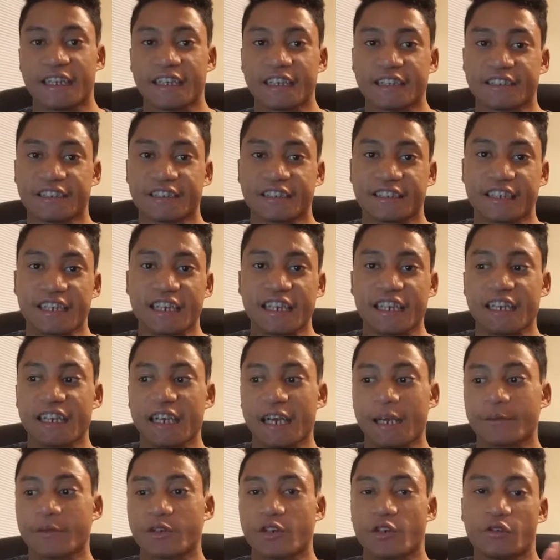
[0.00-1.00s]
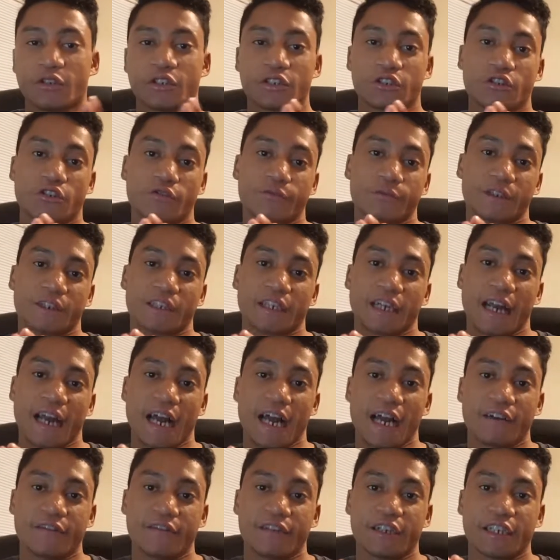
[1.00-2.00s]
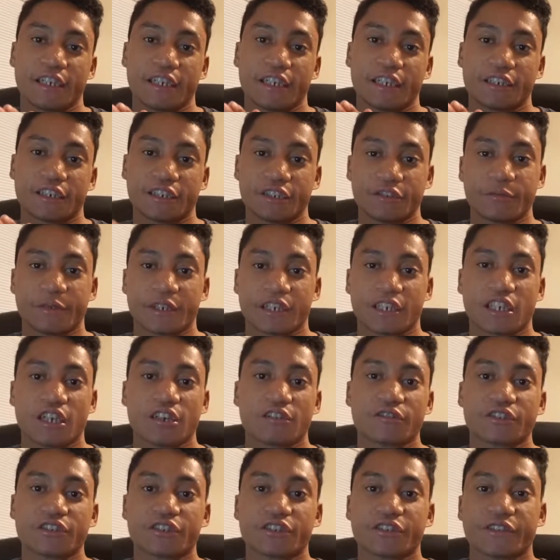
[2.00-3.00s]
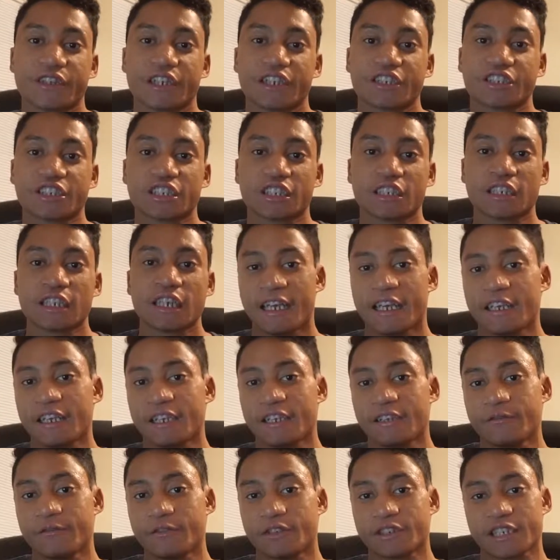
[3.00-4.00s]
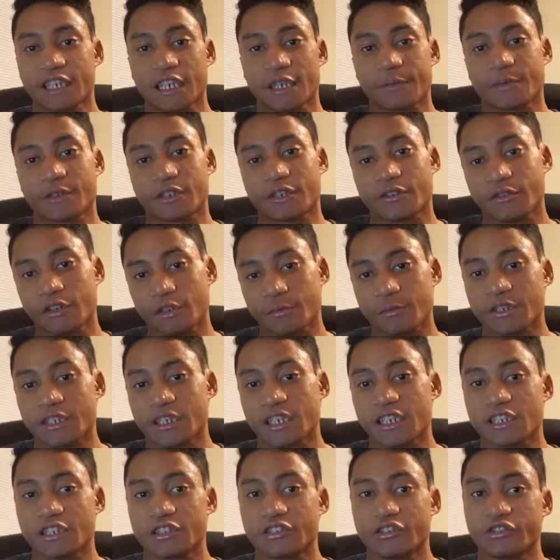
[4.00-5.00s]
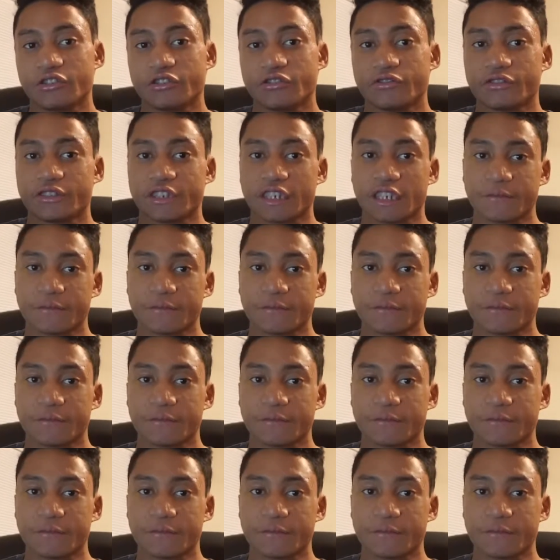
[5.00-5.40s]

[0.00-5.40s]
And today I'm going over how I do my color correction and what type of equipment I use,